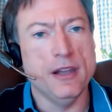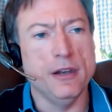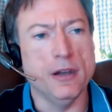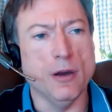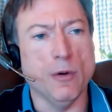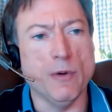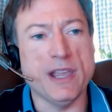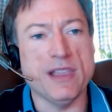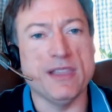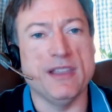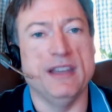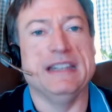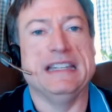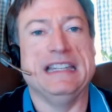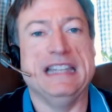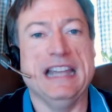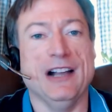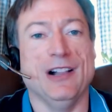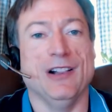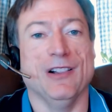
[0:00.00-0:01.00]
Knowing
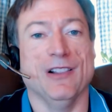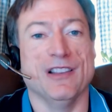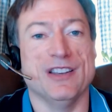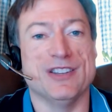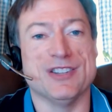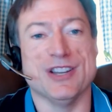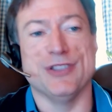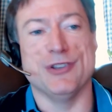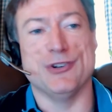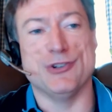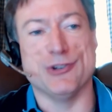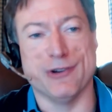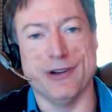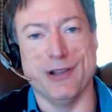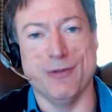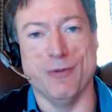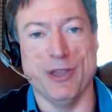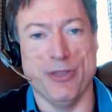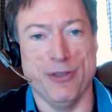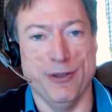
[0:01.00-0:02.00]
that Dell is on the
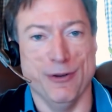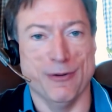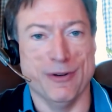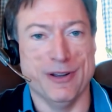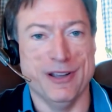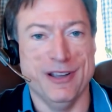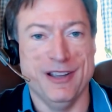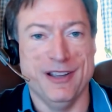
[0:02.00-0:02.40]
journey with you,